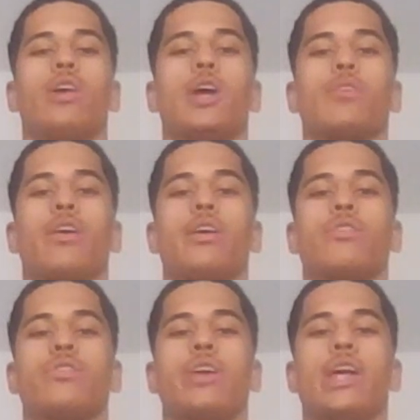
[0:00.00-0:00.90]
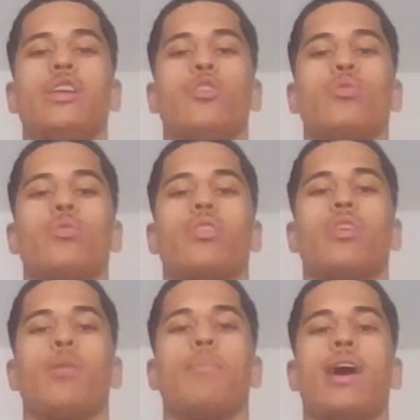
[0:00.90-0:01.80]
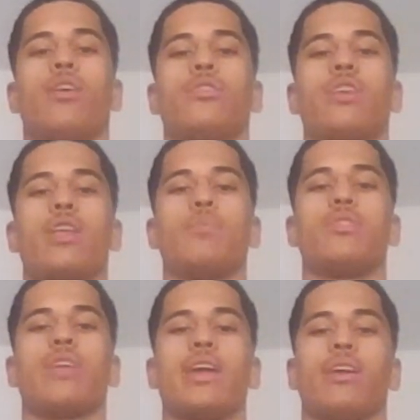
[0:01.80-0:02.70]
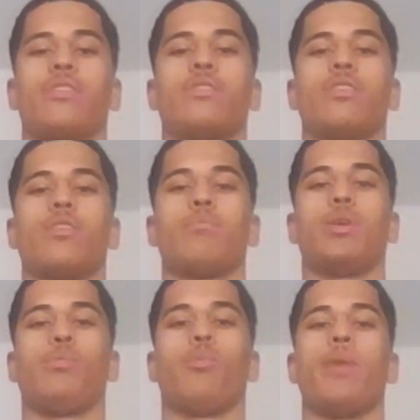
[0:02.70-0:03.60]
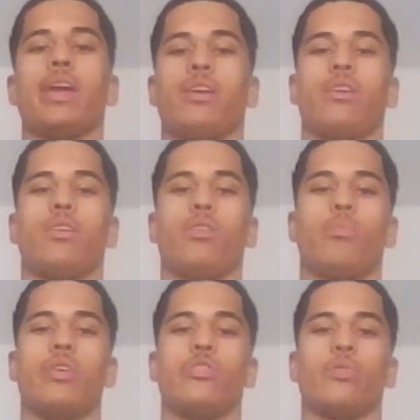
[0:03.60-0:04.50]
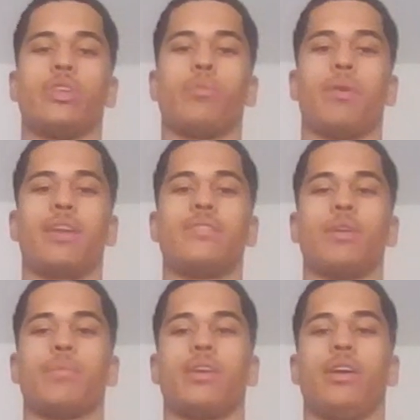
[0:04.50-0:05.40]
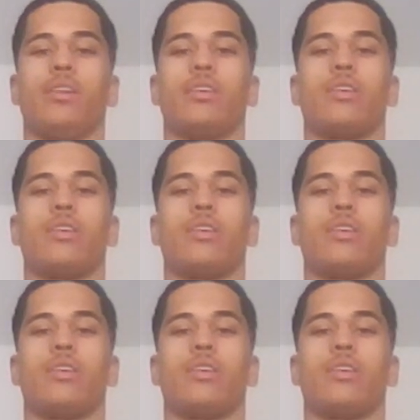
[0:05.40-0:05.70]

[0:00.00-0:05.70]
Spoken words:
I'm going to tell you about 10 mistakes people make when doing the bicep curl.